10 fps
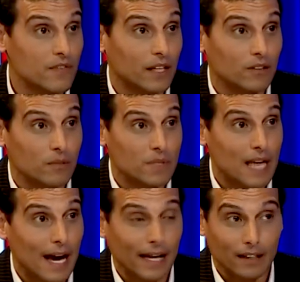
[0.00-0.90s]
victims
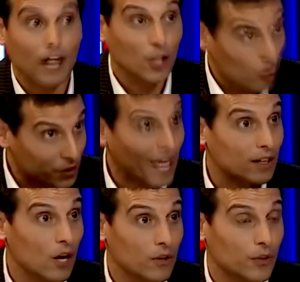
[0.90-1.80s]
and I know what they
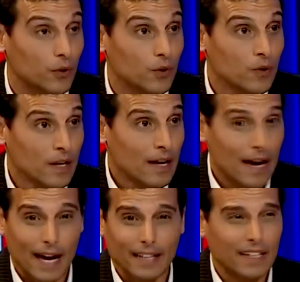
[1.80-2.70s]
go through,
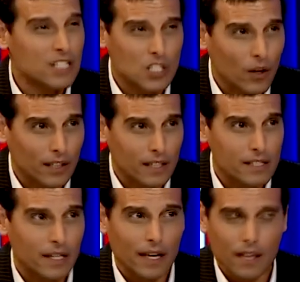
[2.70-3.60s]
and it's not
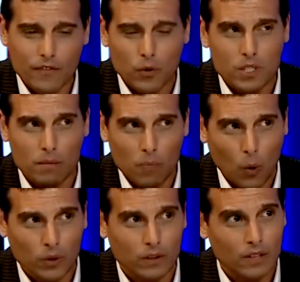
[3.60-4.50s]
easy. And therefore, it's
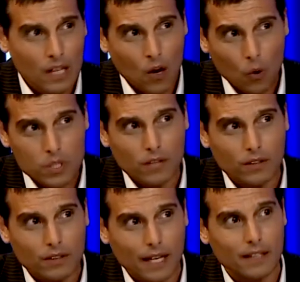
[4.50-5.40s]
important also
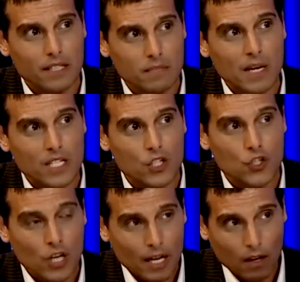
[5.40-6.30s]
to take this
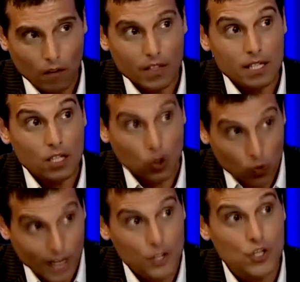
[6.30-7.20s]
message of these
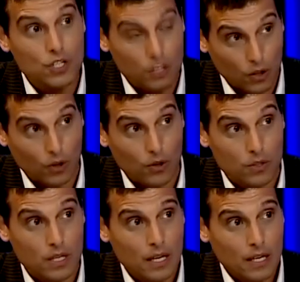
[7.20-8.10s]
courageous
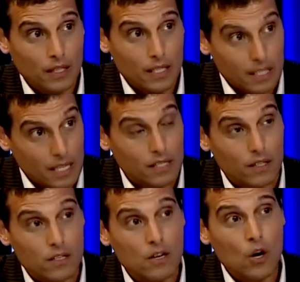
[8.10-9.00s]
girls, these
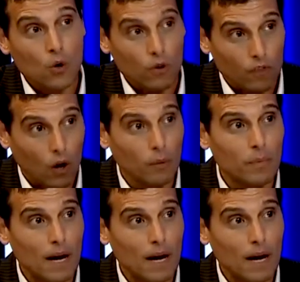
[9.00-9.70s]
sisters who have gone